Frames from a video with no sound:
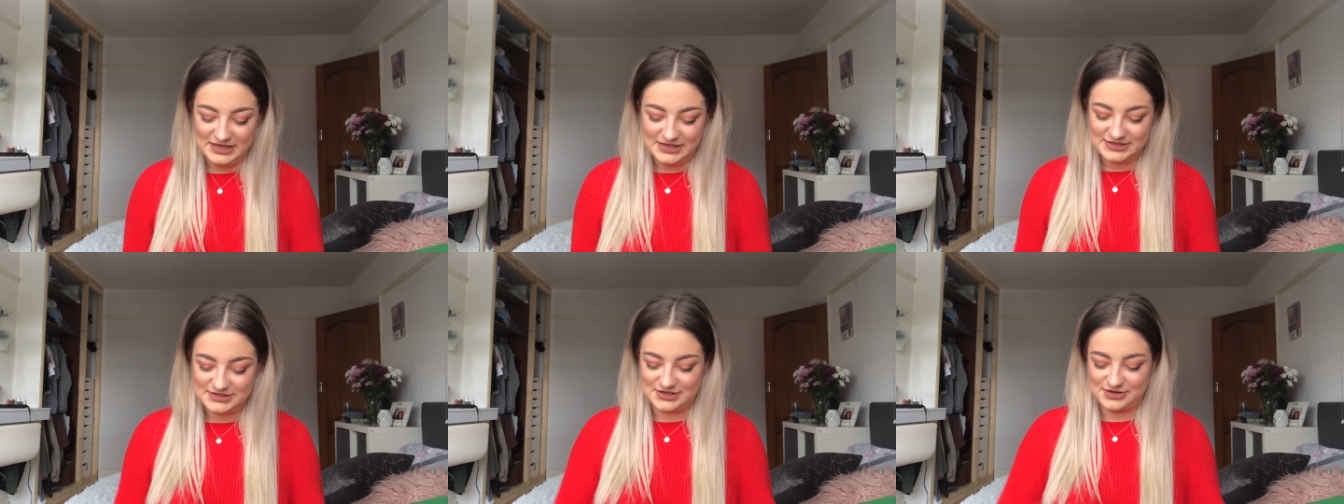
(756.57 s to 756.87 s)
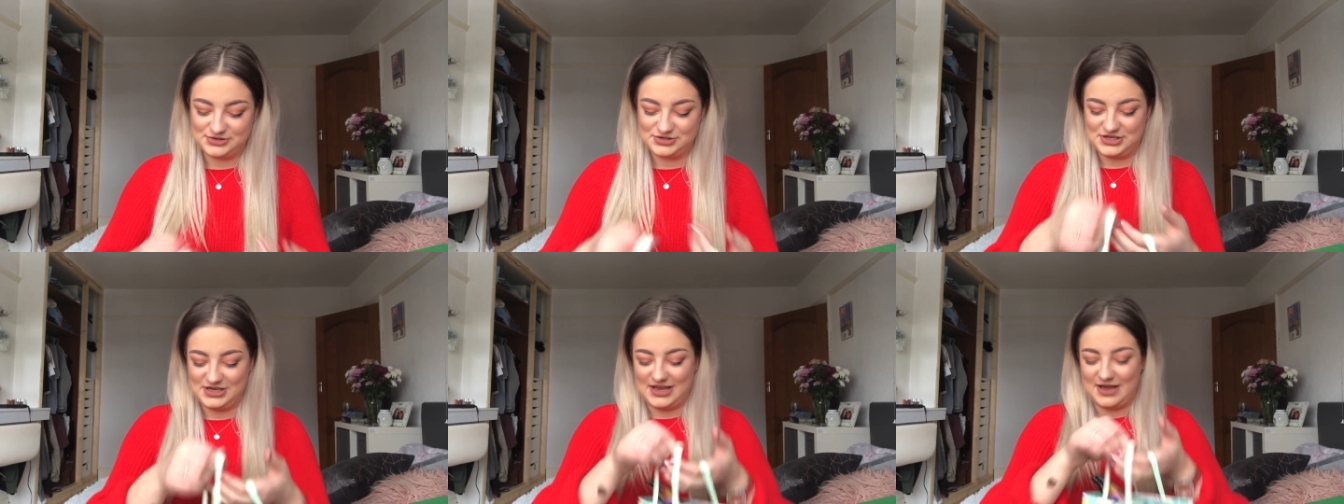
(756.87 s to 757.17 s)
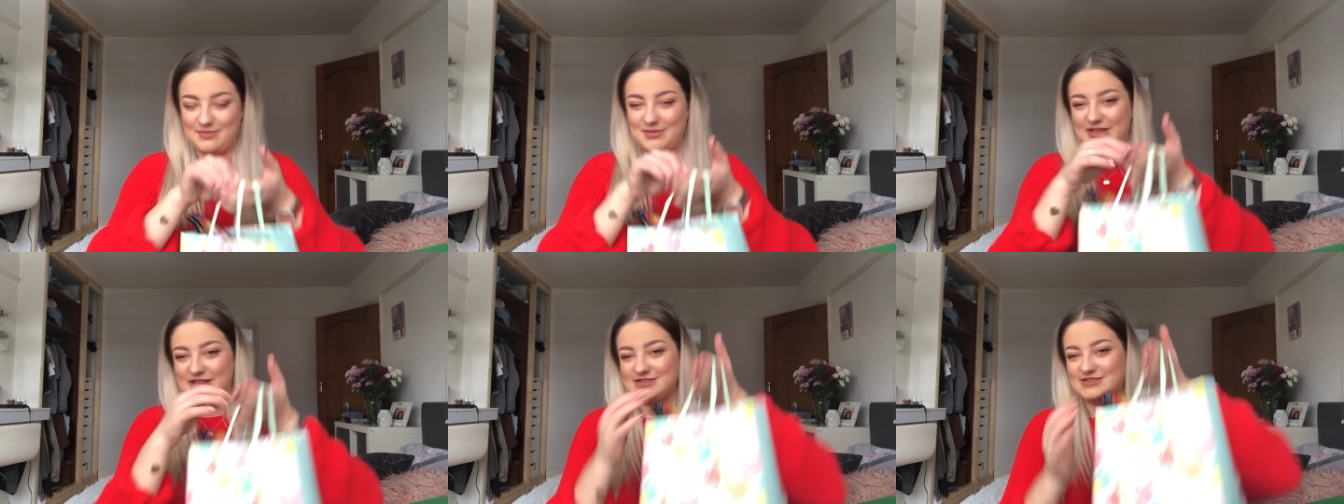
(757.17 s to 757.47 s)
So she
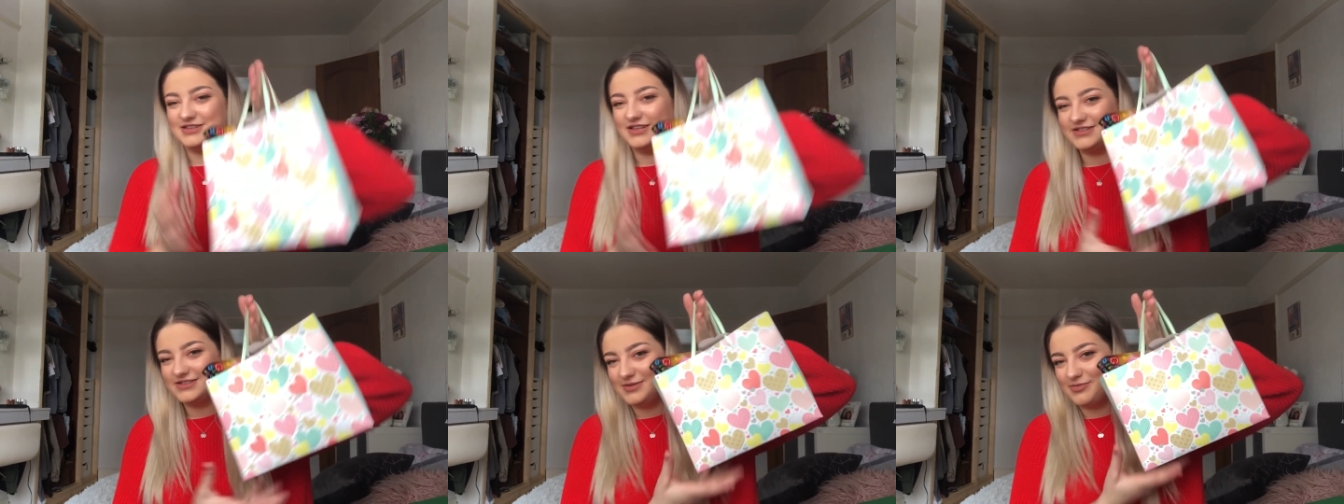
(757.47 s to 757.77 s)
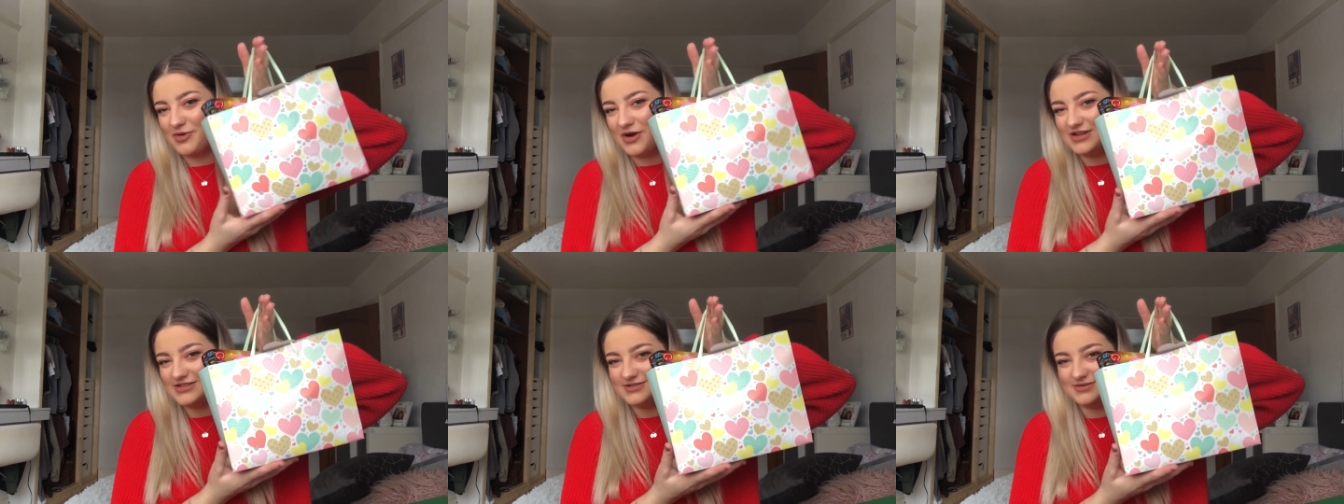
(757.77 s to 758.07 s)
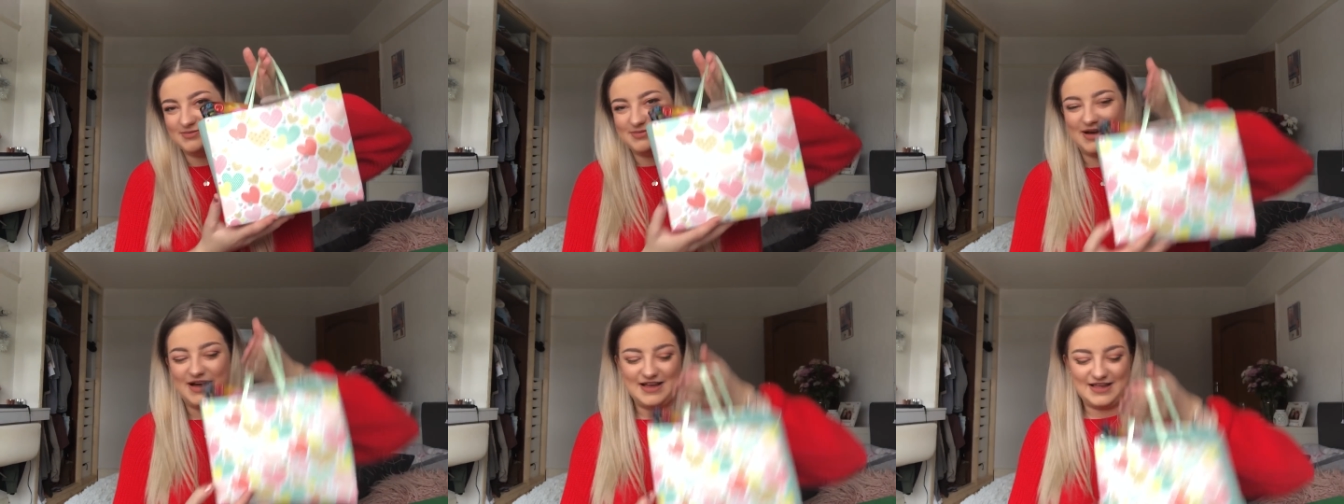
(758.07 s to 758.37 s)
gave me this little
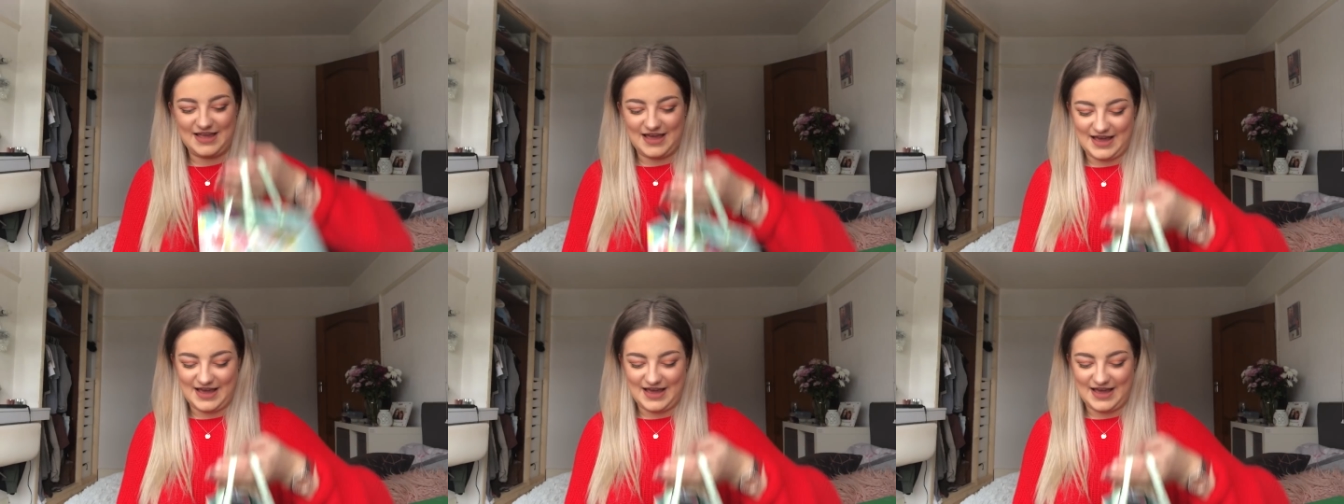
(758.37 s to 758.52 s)
present bag,